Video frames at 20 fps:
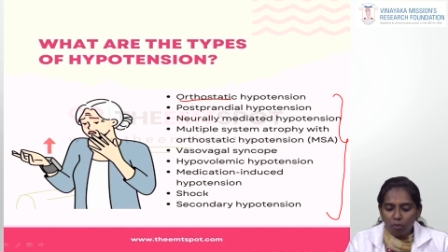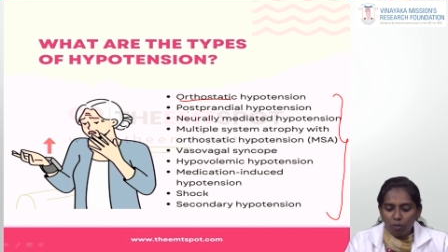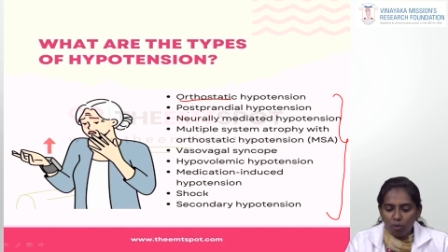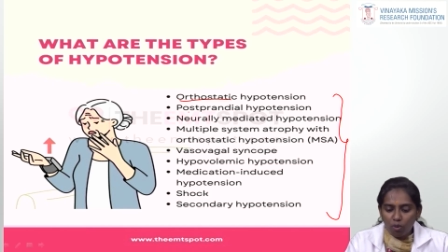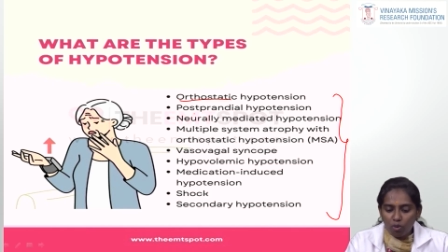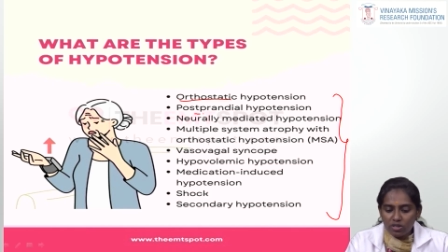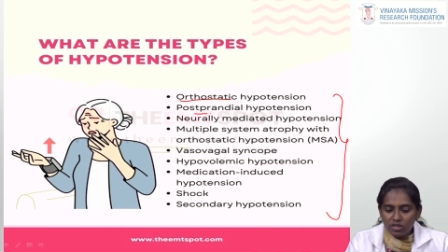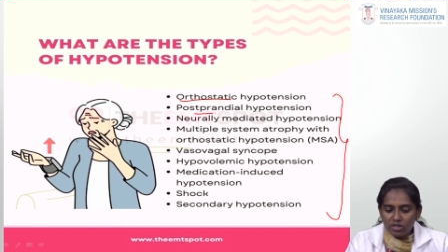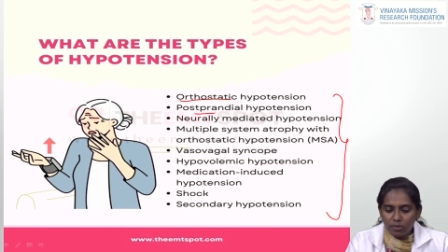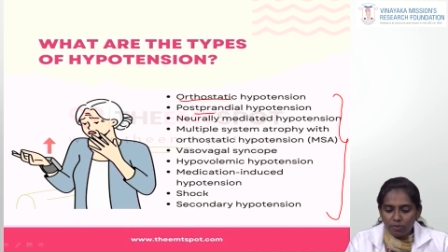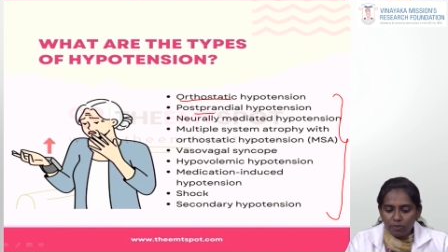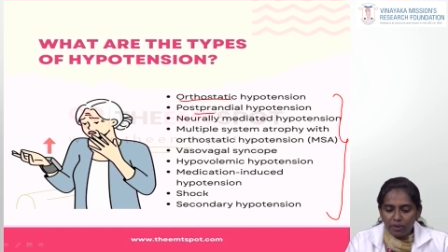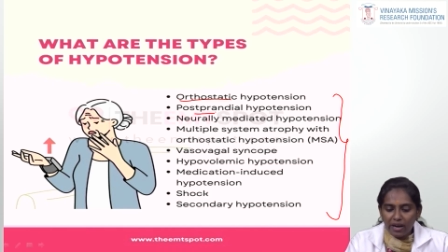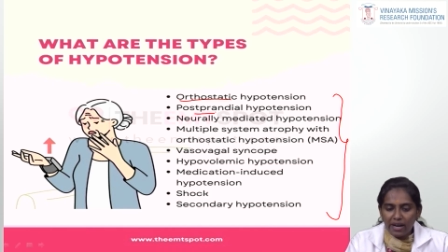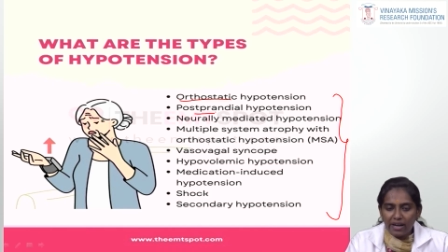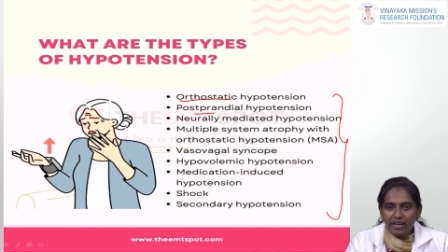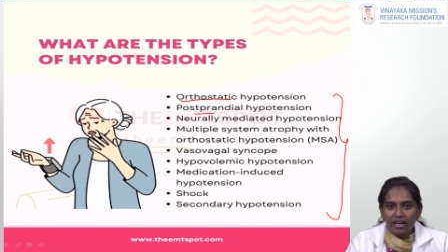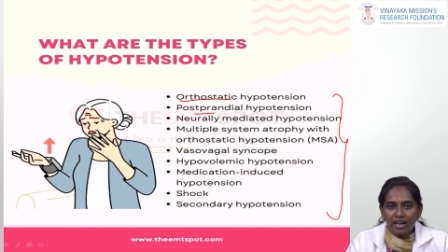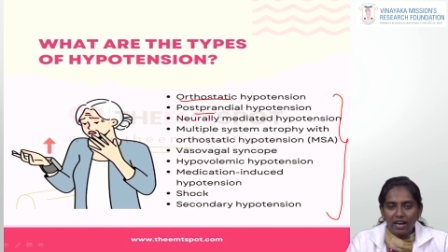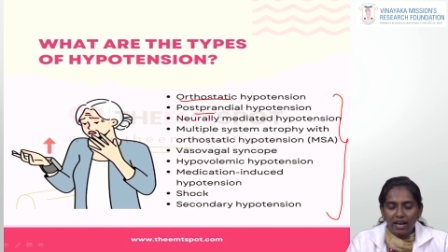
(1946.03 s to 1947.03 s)

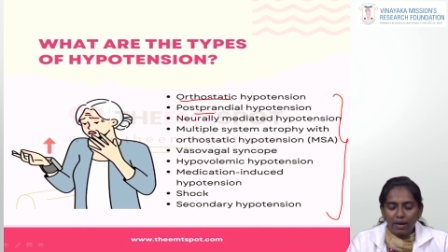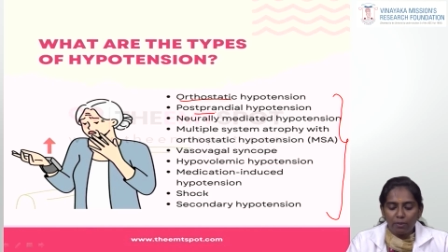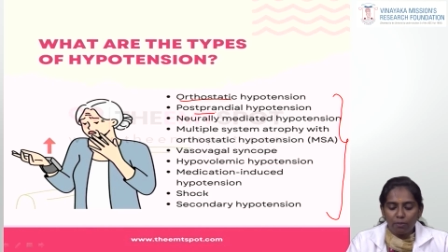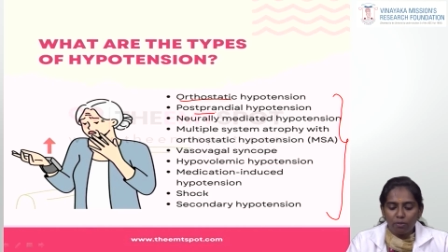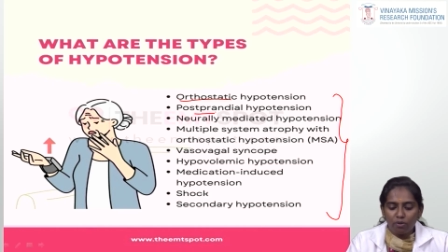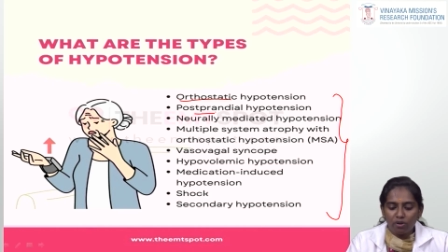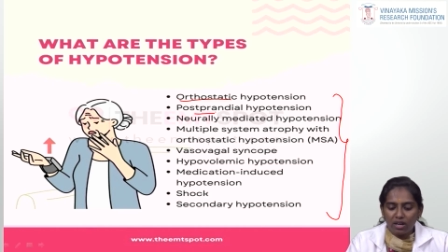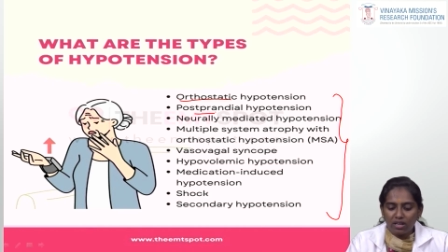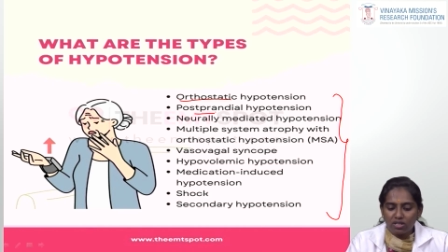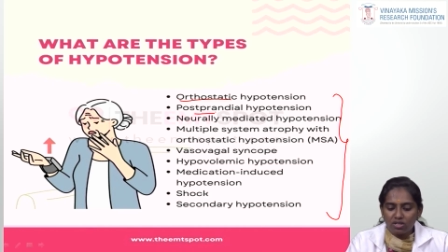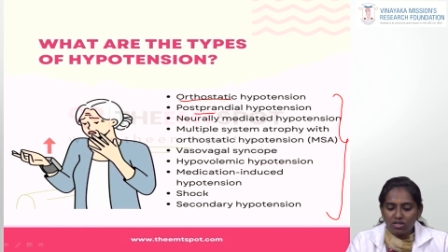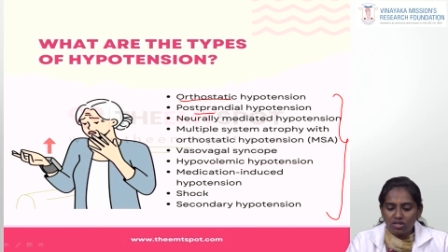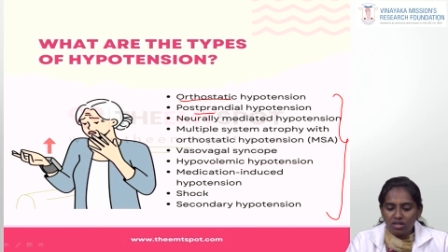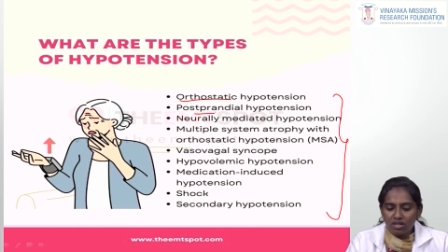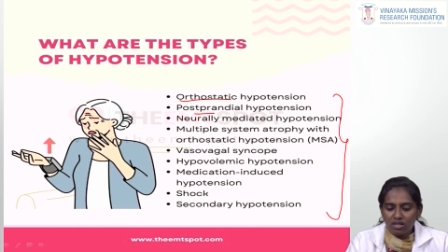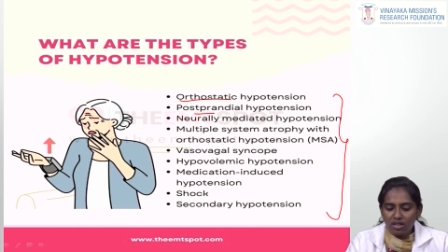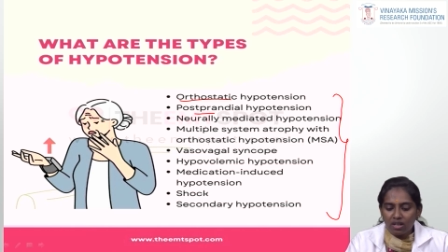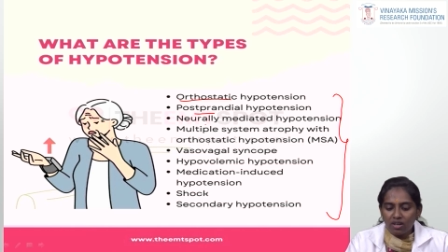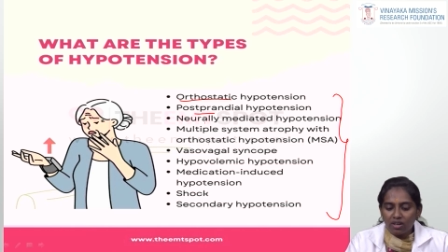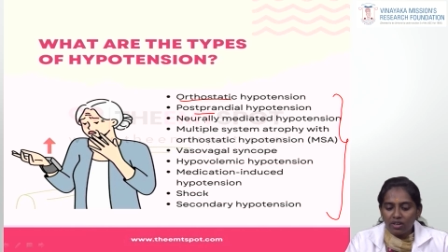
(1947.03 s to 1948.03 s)
postprandial
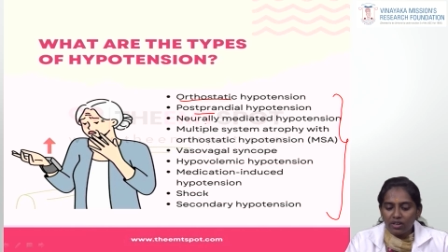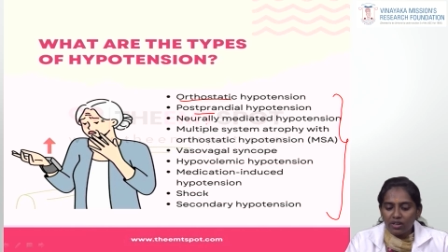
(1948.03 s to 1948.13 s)
hypotension,